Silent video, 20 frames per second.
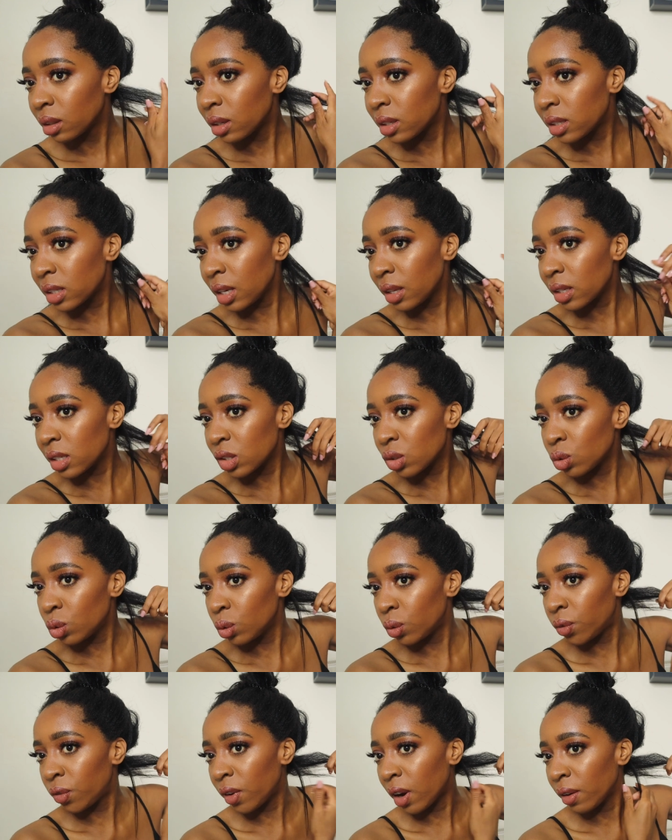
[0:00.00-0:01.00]
You see this is
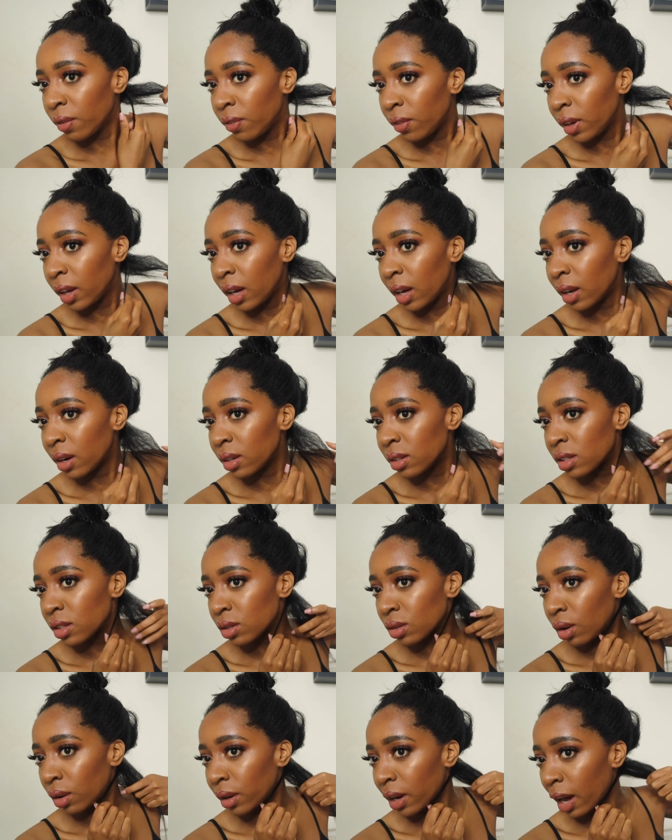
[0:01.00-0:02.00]
all fluffy and this
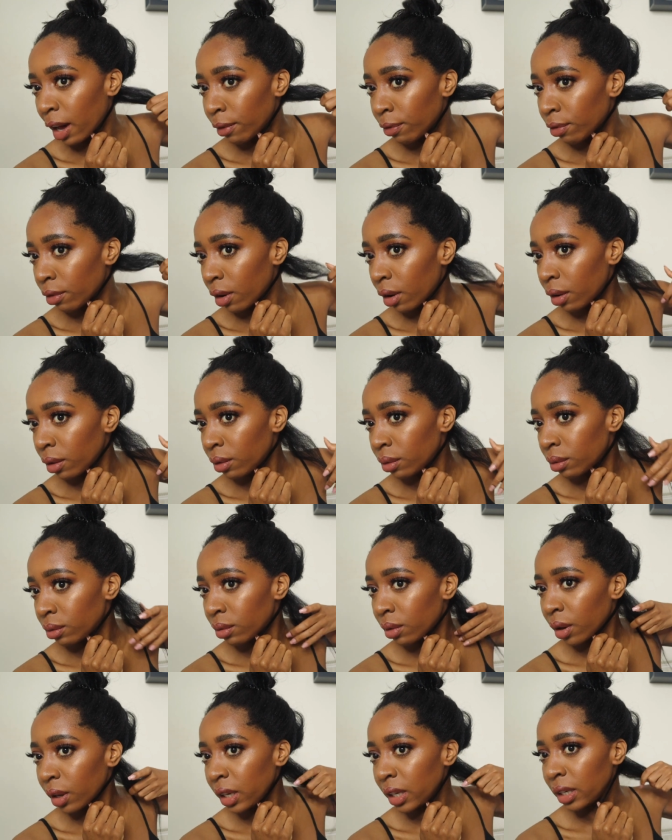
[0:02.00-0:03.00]
has gone afro,
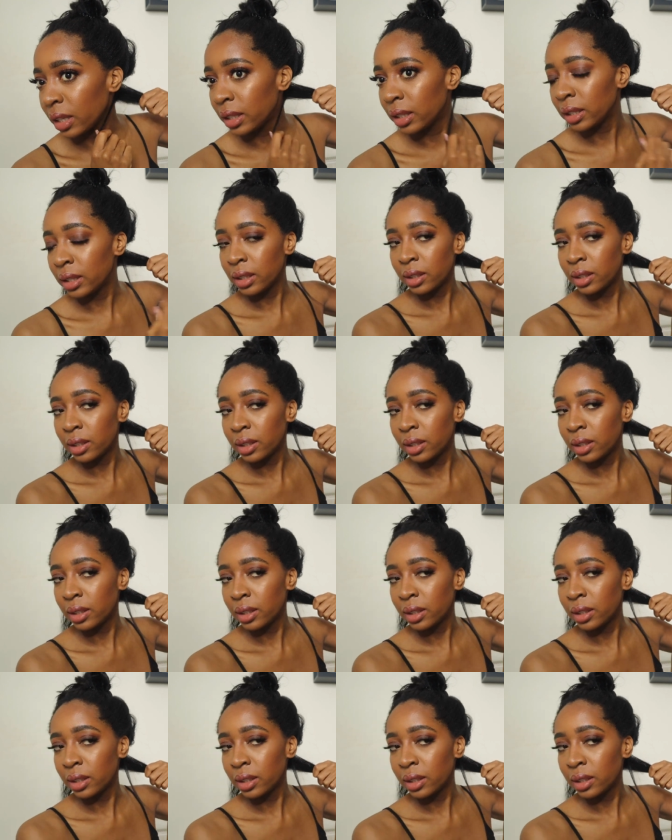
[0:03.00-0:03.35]
right?